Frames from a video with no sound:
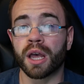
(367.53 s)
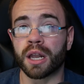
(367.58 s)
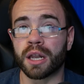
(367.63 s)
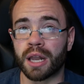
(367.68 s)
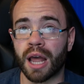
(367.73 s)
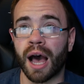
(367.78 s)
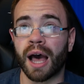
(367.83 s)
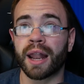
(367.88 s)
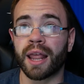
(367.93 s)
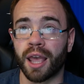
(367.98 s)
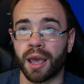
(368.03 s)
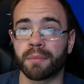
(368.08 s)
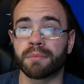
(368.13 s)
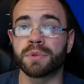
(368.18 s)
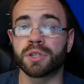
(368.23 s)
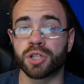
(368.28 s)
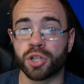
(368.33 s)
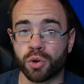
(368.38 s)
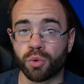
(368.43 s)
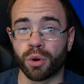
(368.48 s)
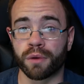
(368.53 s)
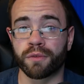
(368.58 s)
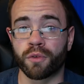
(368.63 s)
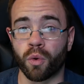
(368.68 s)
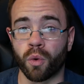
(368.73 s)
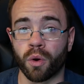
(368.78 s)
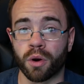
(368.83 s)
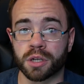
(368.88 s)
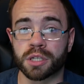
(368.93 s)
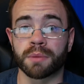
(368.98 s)
Not M2, of
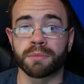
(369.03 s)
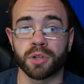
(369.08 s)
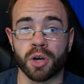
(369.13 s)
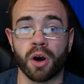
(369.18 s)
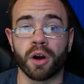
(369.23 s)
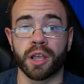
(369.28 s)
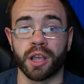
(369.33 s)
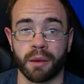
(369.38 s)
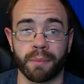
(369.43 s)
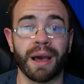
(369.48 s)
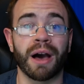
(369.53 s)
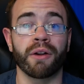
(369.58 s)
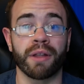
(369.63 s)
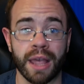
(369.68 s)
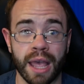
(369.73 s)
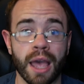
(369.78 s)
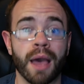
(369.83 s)
course. I'm talking about